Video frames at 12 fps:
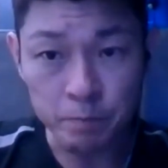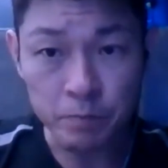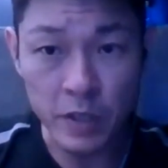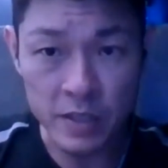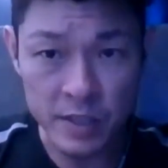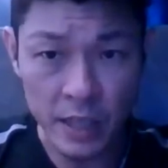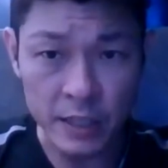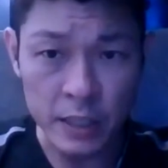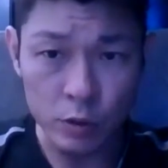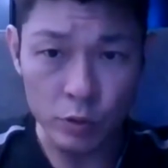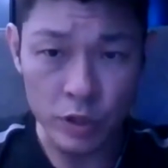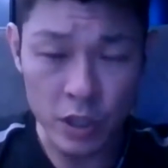
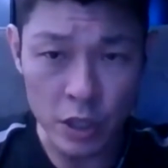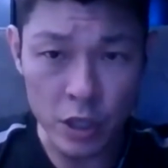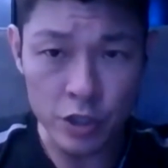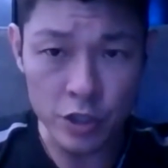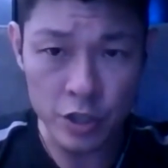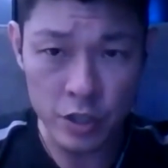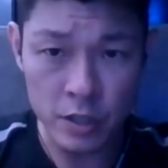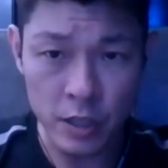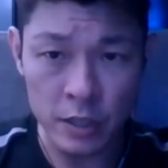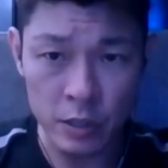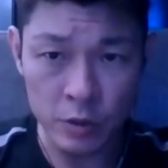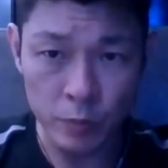started to teach,
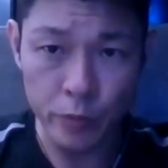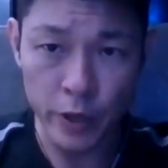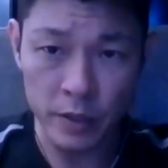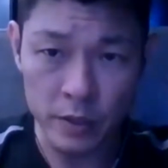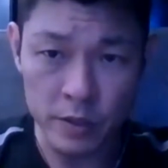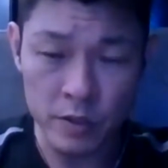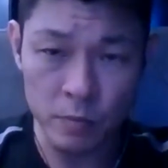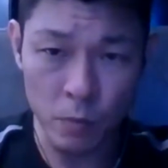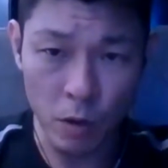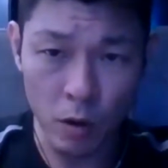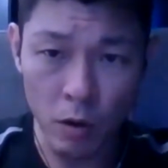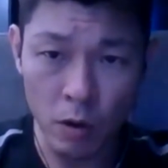started to practice
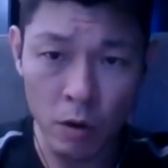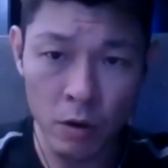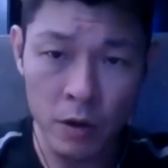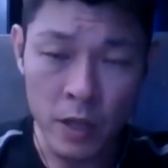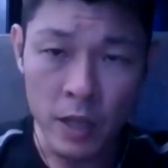more,